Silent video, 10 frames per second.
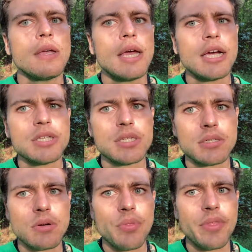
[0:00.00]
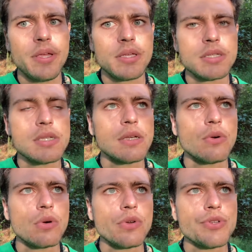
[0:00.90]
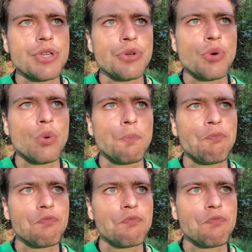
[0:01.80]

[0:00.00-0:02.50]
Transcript: external things in order to